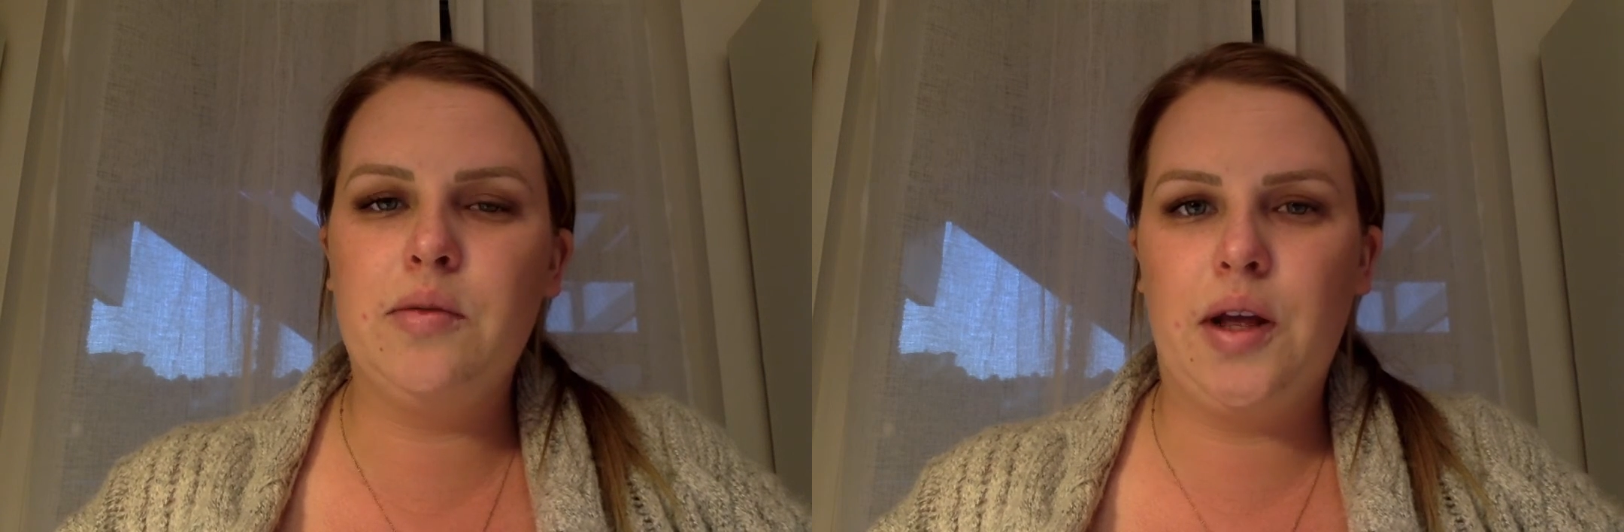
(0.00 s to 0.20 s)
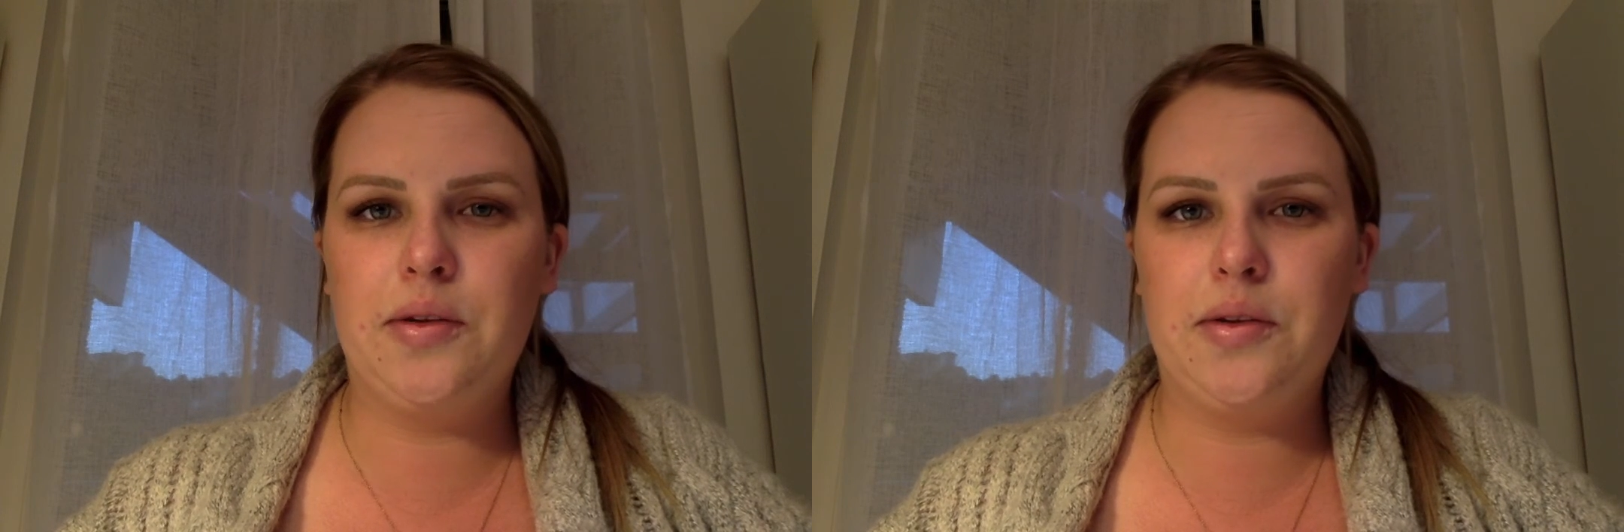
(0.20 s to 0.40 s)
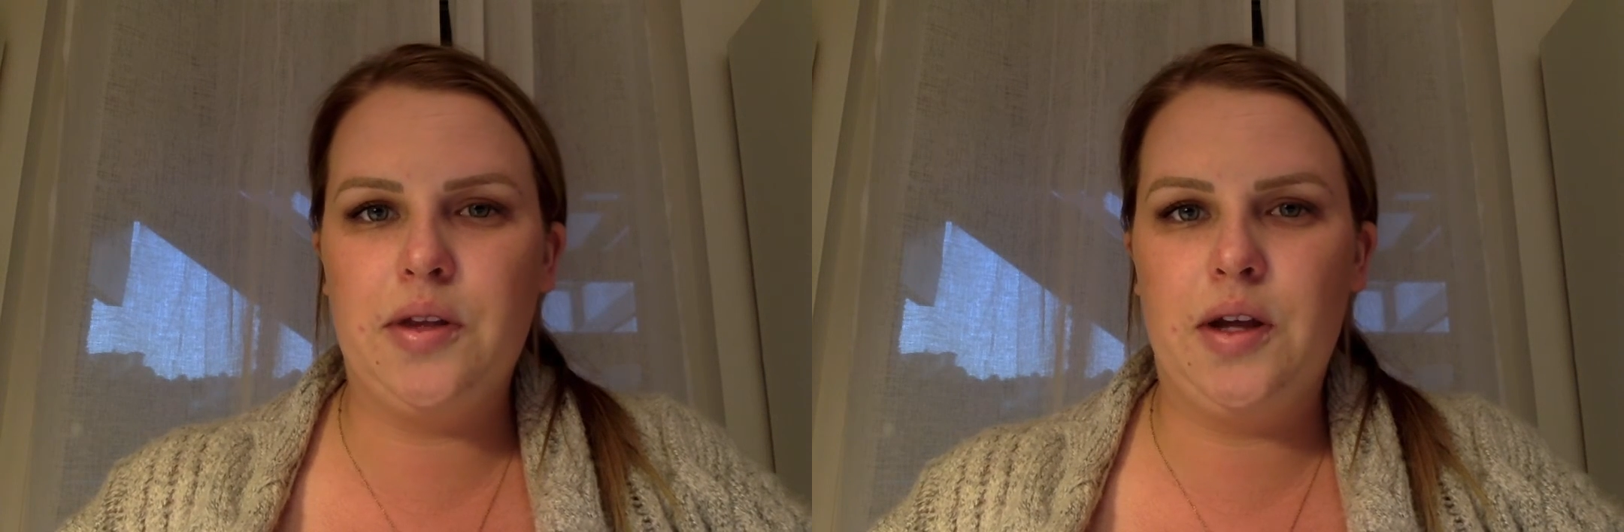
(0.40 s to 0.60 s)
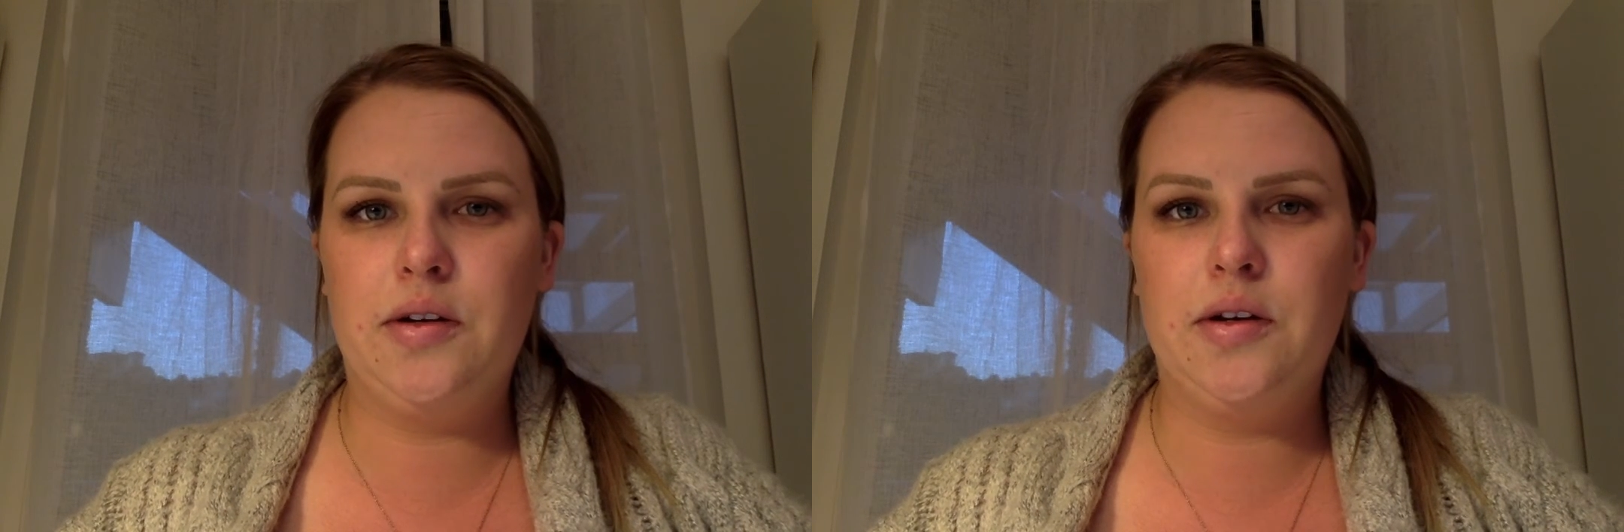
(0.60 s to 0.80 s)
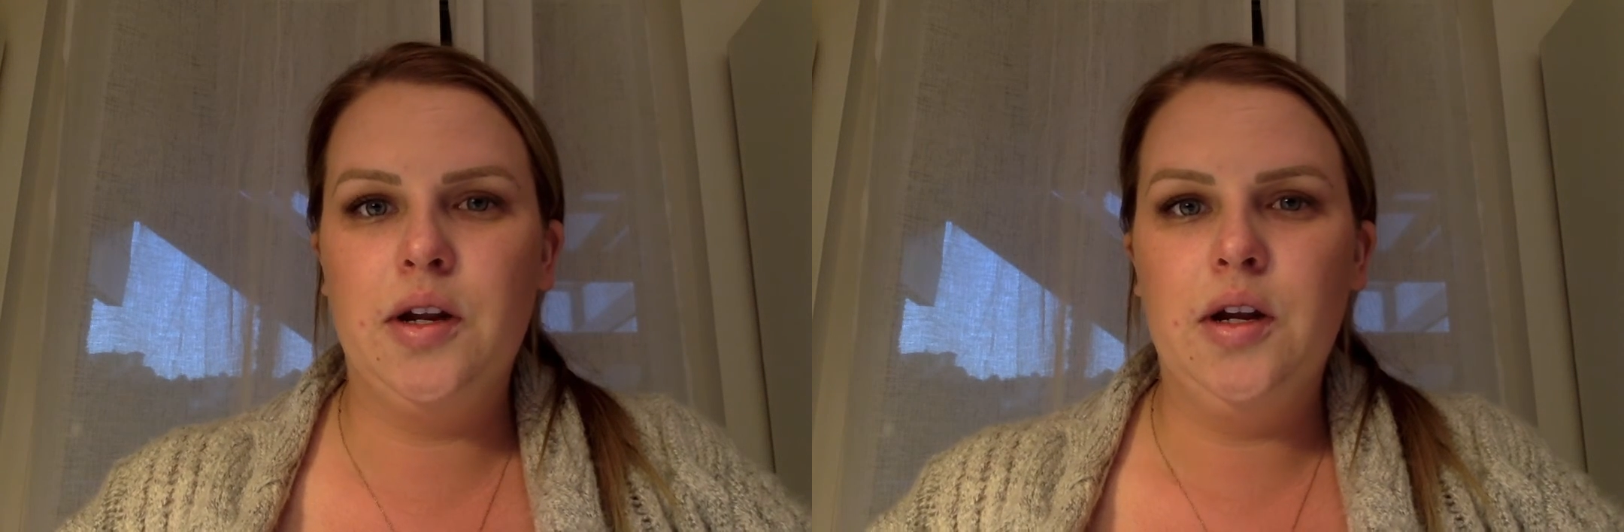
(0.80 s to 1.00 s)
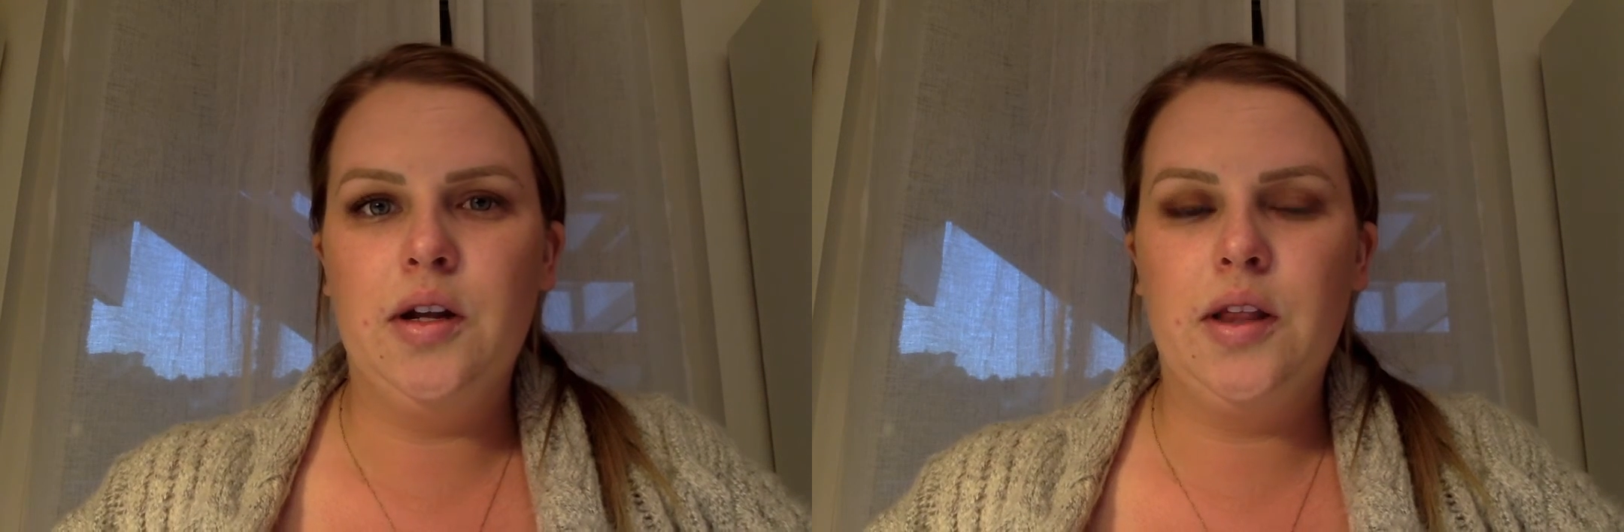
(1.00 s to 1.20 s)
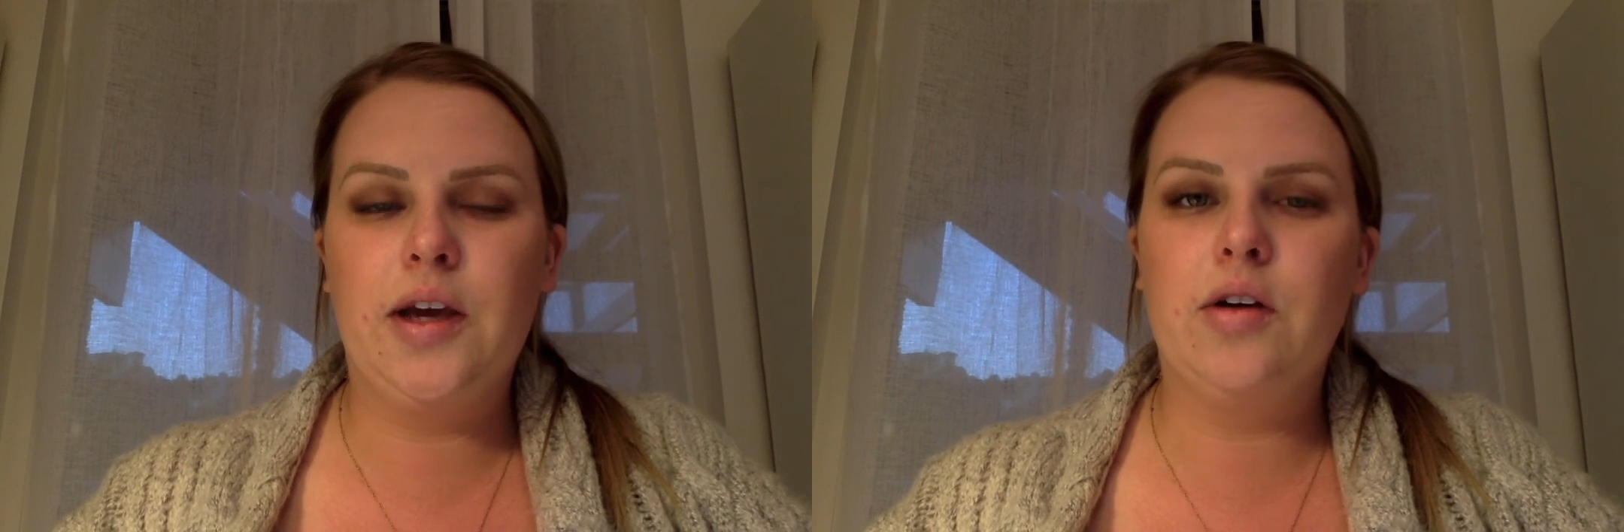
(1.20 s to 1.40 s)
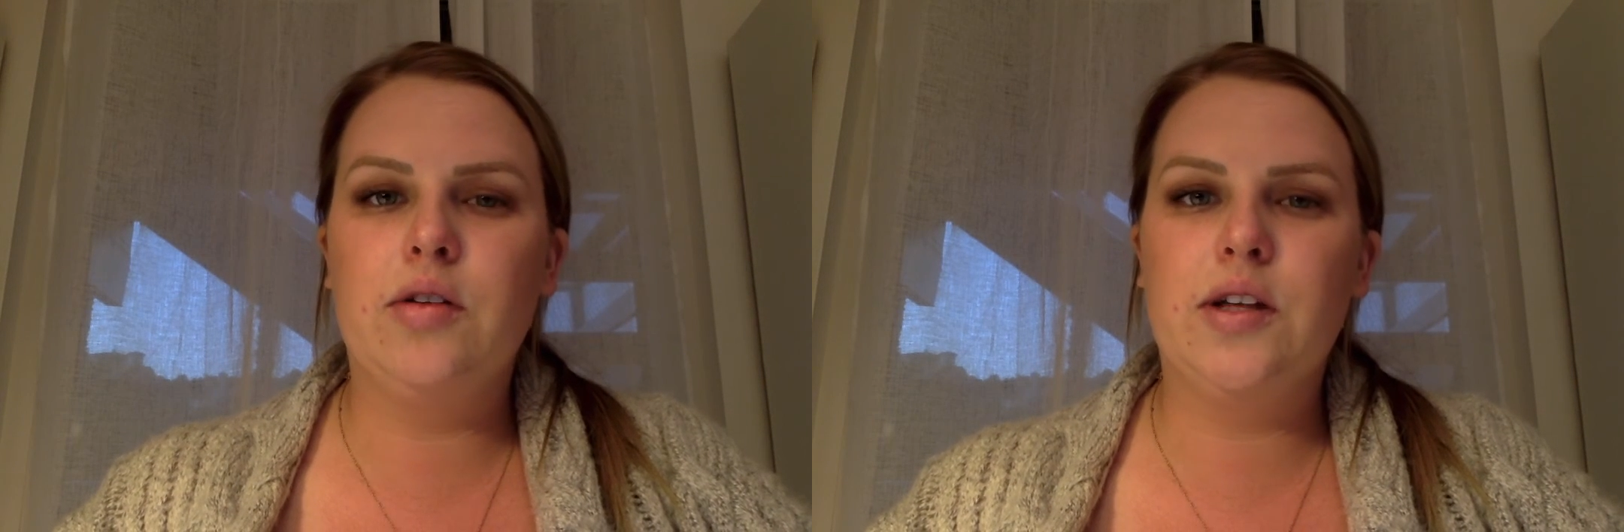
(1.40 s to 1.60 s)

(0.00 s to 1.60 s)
rather than like,